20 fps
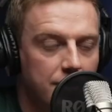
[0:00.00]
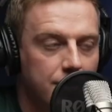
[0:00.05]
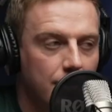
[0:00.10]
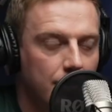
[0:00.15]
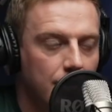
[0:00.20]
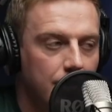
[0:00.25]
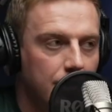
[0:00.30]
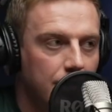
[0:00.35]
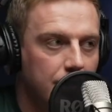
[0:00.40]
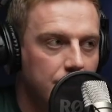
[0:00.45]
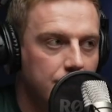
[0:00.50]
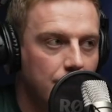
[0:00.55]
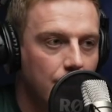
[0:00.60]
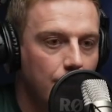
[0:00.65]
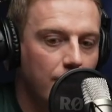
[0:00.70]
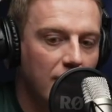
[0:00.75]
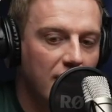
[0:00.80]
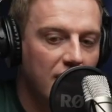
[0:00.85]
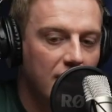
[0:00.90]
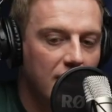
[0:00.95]
it's not, there's no
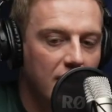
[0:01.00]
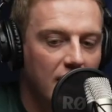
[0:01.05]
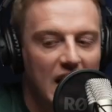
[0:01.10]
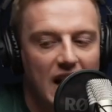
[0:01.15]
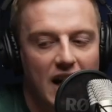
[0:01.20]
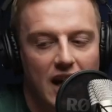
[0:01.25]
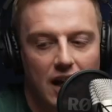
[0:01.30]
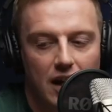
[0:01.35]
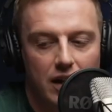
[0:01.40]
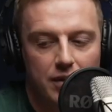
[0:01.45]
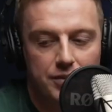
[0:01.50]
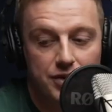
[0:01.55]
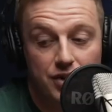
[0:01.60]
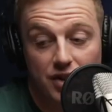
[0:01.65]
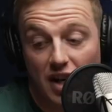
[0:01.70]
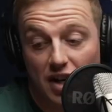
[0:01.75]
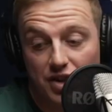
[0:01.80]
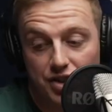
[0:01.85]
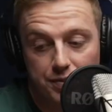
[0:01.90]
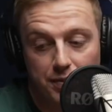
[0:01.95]
way.
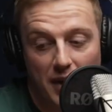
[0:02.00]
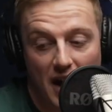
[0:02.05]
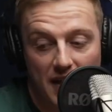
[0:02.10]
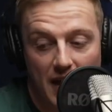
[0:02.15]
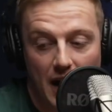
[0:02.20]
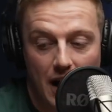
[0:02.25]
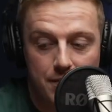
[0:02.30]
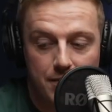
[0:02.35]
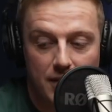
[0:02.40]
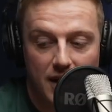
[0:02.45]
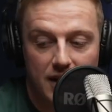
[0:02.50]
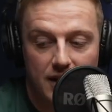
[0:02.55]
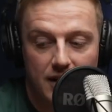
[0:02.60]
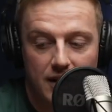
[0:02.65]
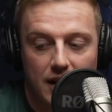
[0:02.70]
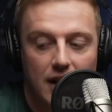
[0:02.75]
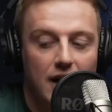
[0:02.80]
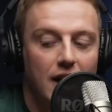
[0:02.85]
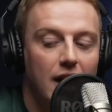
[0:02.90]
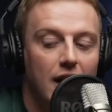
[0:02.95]
So yeah, just bear that in mind.